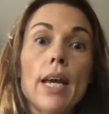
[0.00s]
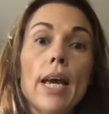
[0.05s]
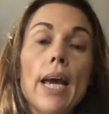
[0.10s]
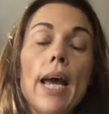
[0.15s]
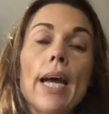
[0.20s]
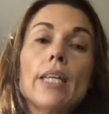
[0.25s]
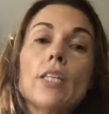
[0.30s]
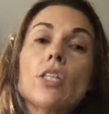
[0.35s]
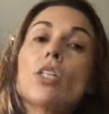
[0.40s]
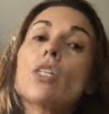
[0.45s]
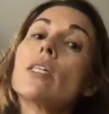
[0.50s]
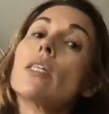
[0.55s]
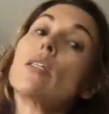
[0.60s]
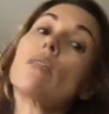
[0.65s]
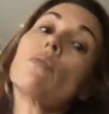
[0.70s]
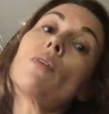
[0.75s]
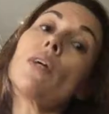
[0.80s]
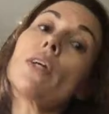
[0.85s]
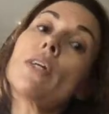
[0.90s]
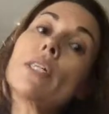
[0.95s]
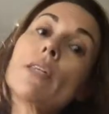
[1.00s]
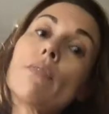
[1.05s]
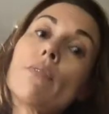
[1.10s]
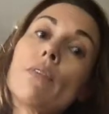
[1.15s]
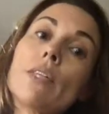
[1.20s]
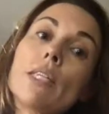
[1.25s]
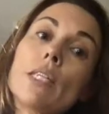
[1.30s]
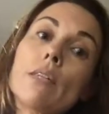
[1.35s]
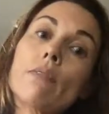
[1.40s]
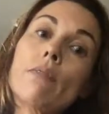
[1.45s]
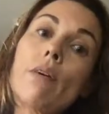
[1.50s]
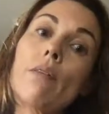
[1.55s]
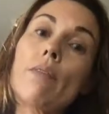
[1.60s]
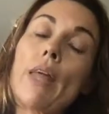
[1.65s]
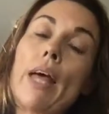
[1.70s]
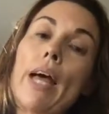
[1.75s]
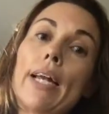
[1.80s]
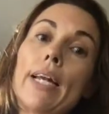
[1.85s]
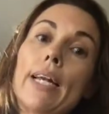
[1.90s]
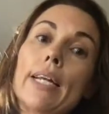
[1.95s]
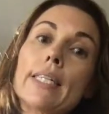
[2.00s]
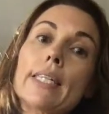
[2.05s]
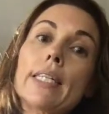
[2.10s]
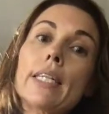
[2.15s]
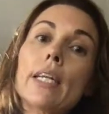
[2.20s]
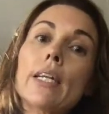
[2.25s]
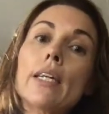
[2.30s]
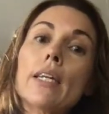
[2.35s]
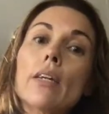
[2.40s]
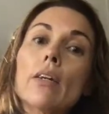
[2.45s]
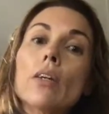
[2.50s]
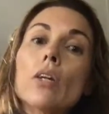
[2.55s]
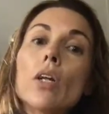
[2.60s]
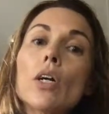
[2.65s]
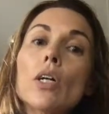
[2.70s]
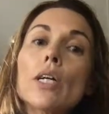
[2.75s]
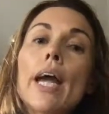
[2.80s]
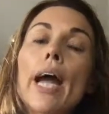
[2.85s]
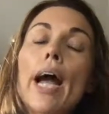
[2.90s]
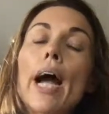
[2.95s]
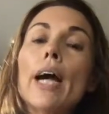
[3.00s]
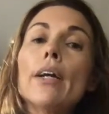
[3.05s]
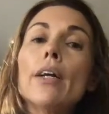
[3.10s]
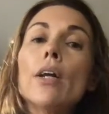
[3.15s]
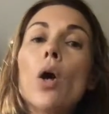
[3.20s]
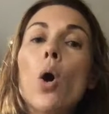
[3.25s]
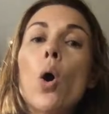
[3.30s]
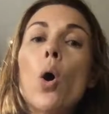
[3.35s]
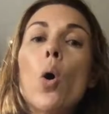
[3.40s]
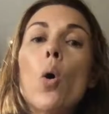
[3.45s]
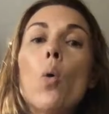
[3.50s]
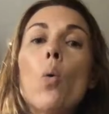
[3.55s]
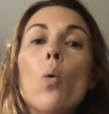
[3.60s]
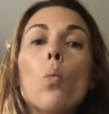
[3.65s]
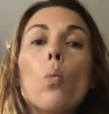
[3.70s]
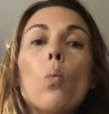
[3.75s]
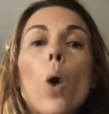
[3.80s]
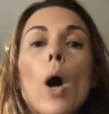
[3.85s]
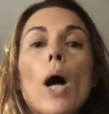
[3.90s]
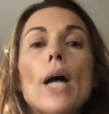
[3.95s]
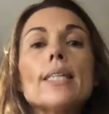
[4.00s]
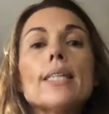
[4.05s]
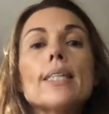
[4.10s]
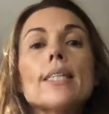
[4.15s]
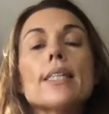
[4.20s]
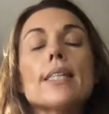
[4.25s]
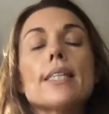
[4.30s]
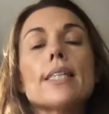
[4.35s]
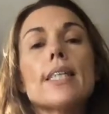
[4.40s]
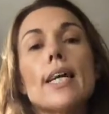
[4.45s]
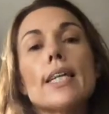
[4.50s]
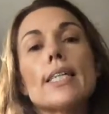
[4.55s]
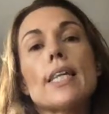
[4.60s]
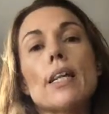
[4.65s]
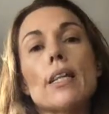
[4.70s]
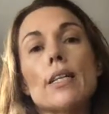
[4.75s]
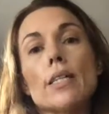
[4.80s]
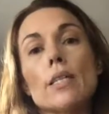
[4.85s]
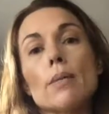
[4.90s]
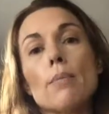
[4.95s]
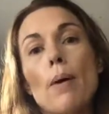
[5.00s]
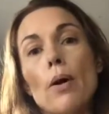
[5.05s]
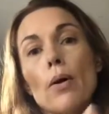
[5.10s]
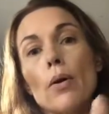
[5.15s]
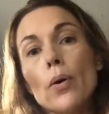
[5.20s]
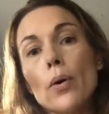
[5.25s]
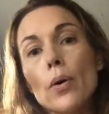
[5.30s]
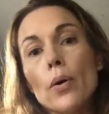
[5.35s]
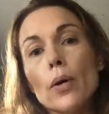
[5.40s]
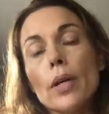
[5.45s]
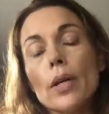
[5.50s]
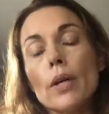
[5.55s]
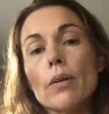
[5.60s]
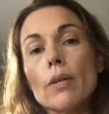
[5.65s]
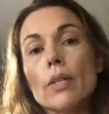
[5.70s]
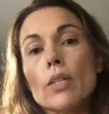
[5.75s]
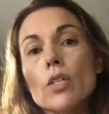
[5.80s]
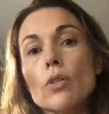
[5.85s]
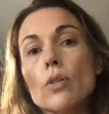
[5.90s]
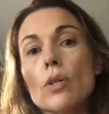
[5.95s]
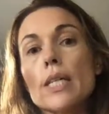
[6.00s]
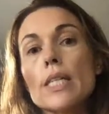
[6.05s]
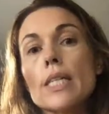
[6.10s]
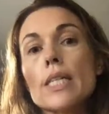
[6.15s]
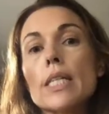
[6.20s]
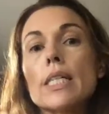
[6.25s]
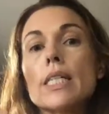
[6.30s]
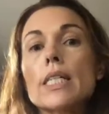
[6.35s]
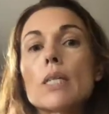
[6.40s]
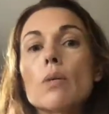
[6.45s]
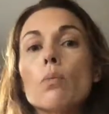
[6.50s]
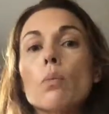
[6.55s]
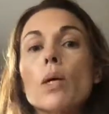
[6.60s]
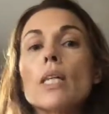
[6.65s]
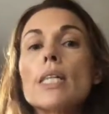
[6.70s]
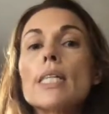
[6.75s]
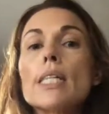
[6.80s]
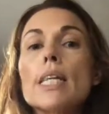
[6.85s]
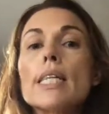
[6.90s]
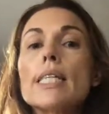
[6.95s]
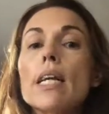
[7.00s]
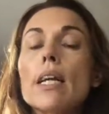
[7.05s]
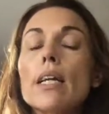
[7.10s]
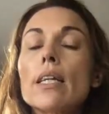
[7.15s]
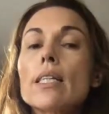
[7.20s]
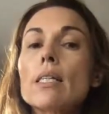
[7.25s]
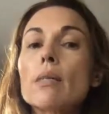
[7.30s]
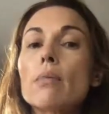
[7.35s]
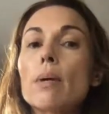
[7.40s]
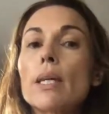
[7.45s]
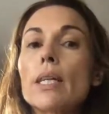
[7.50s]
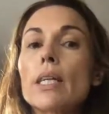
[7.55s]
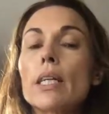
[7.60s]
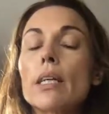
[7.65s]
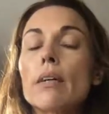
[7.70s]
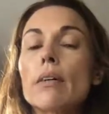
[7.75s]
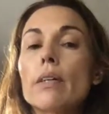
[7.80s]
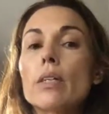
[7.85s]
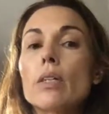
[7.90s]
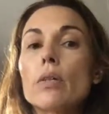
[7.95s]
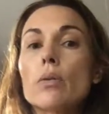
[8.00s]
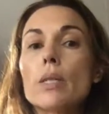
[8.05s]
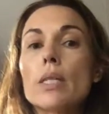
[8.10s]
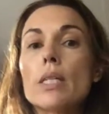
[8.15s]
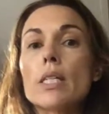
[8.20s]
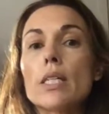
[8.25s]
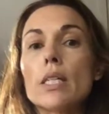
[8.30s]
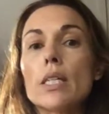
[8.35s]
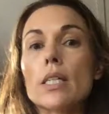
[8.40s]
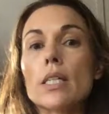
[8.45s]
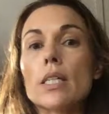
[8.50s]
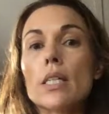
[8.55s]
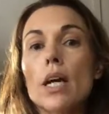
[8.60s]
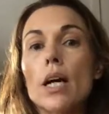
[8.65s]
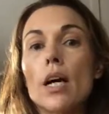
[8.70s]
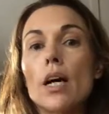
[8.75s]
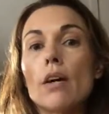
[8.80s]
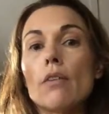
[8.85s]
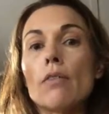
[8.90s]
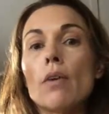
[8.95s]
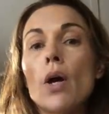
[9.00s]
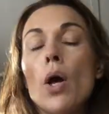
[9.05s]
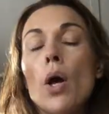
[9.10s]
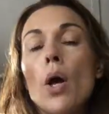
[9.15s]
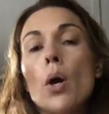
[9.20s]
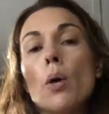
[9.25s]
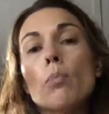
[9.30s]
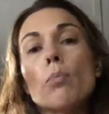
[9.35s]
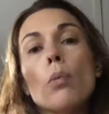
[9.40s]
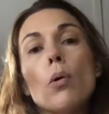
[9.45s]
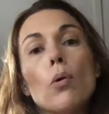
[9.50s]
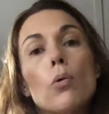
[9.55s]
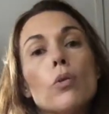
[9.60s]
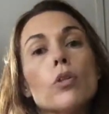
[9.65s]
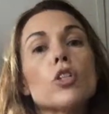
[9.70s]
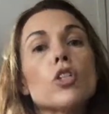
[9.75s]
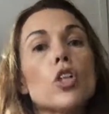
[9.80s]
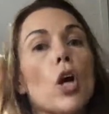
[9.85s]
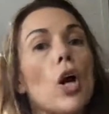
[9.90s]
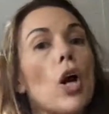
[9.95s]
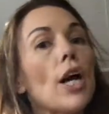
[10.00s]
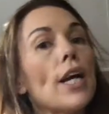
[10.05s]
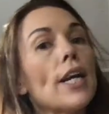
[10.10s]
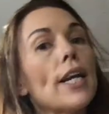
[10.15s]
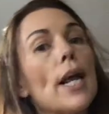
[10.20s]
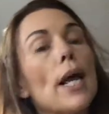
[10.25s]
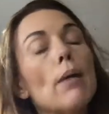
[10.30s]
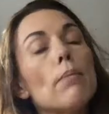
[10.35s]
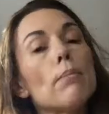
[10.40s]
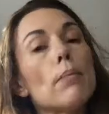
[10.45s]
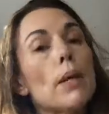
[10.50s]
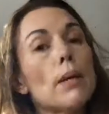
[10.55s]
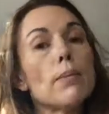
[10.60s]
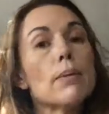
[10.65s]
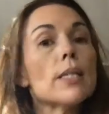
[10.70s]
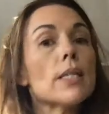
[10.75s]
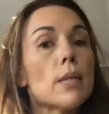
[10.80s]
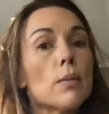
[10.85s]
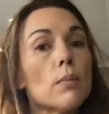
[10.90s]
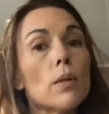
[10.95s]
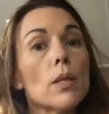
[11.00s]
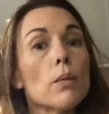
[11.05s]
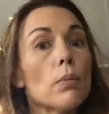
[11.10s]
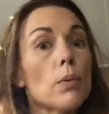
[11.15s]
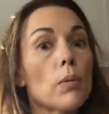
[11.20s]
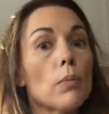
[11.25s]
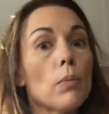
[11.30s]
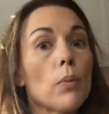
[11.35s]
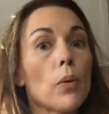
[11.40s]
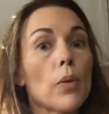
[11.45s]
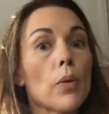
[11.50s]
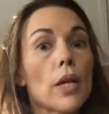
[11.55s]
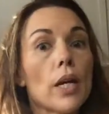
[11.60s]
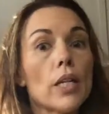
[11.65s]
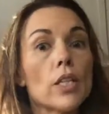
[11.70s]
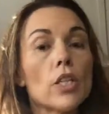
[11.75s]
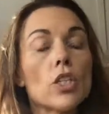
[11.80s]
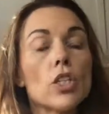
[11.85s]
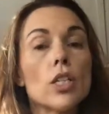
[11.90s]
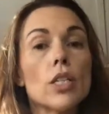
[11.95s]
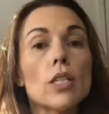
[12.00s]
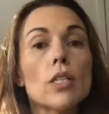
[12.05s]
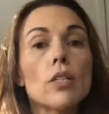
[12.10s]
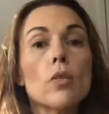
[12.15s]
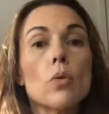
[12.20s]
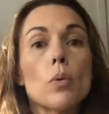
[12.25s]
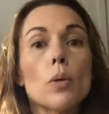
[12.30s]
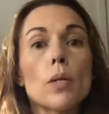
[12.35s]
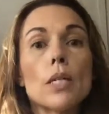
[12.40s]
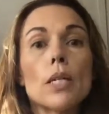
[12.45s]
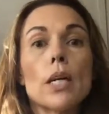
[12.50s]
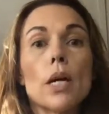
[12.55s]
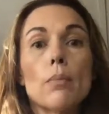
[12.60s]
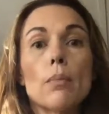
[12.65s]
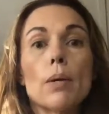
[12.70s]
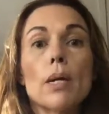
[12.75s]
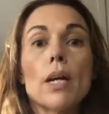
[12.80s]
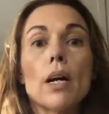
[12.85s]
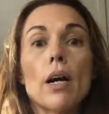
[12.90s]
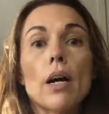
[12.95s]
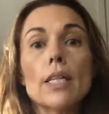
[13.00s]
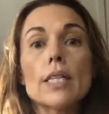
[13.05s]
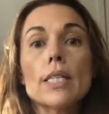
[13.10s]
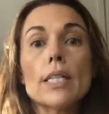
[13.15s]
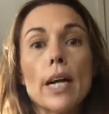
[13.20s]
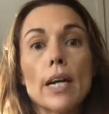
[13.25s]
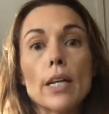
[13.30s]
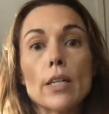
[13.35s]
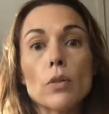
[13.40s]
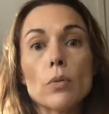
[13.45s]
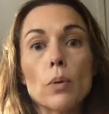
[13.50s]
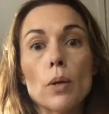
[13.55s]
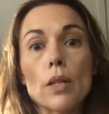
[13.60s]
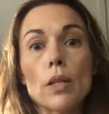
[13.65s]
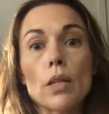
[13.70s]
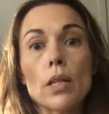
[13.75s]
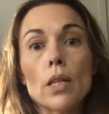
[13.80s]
And she gets very defensive of that. And look at what does that tell us about her characteristics, and what does that tell us about the characteristics of both John and maybe some of the people that she is going to come in contact with.